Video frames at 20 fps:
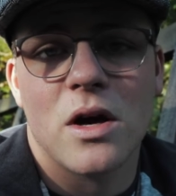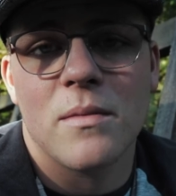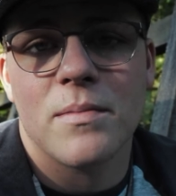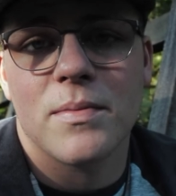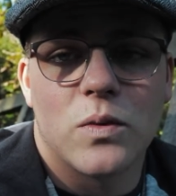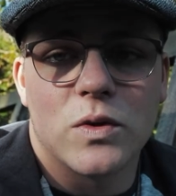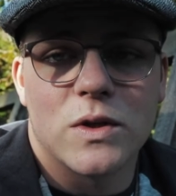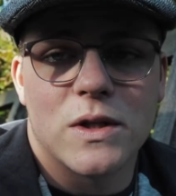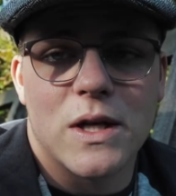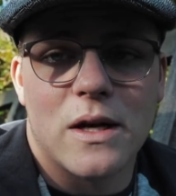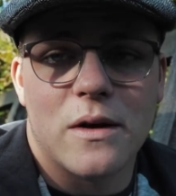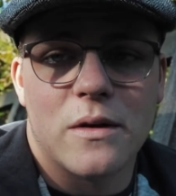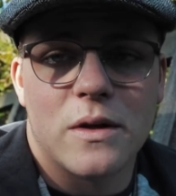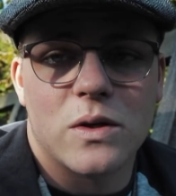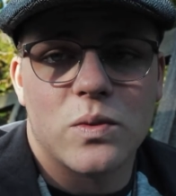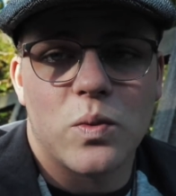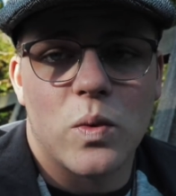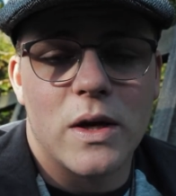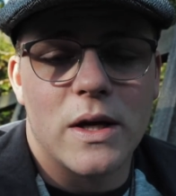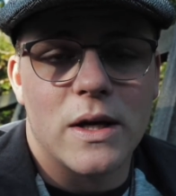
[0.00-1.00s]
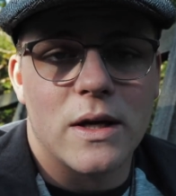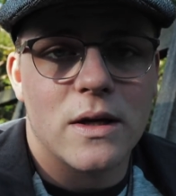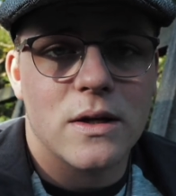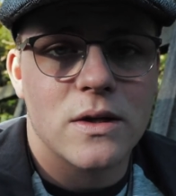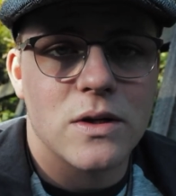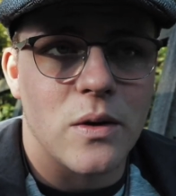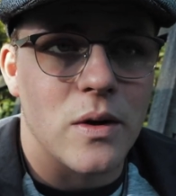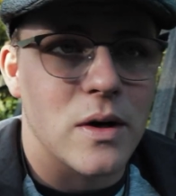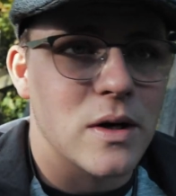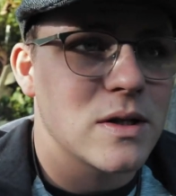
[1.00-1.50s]
up towards the end of this week
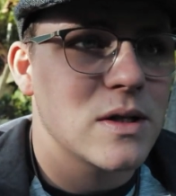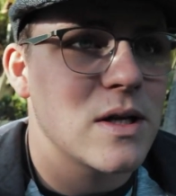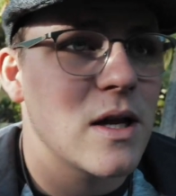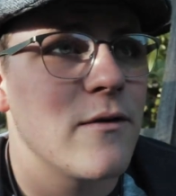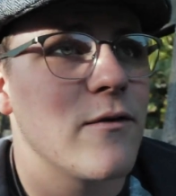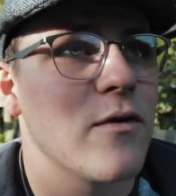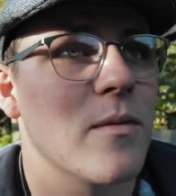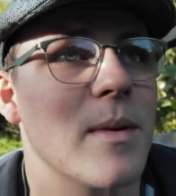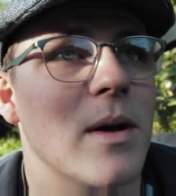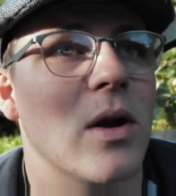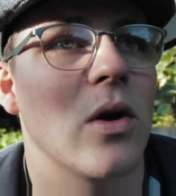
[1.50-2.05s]
so I can stay for a